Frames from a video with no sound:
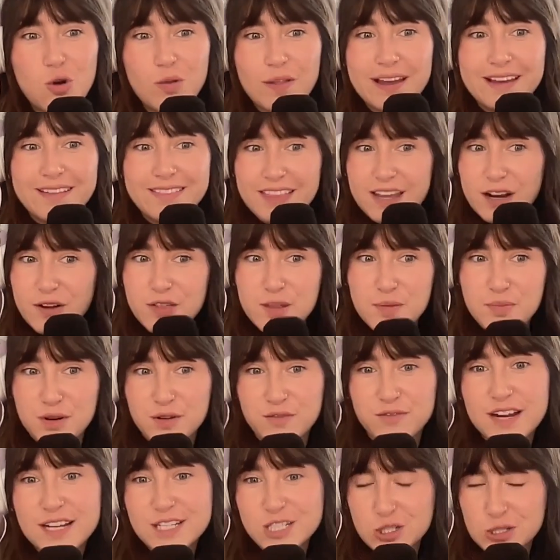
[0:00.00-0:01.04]
Like, they're the
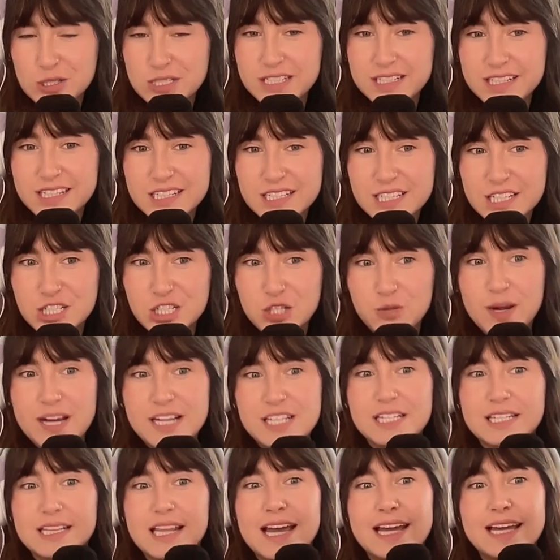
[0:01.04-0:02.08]
professionals in this
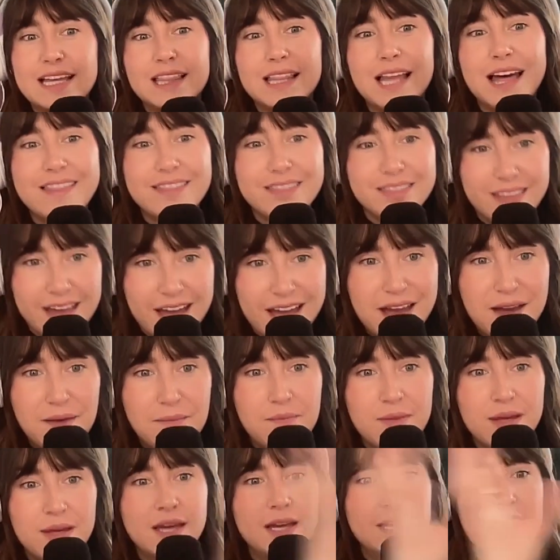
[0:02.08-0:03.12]
situation. Like, let
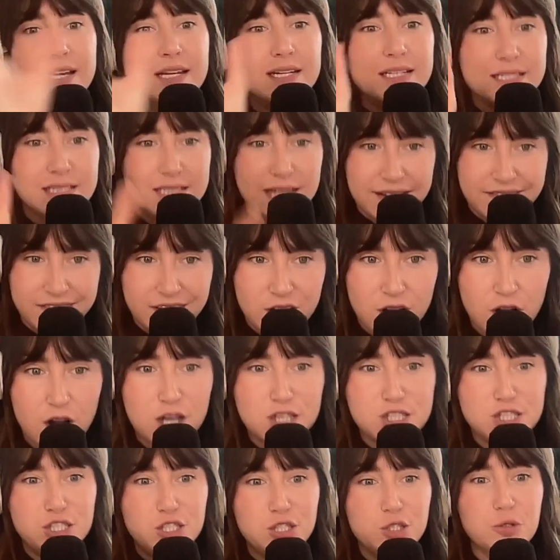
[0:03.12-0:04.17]
them design the
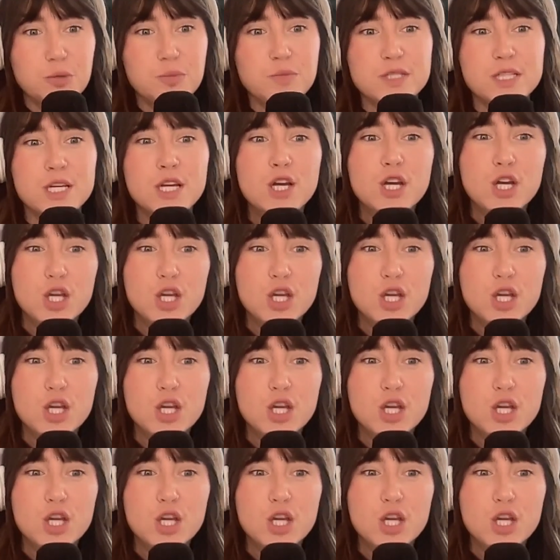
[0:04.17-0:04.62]
costumes.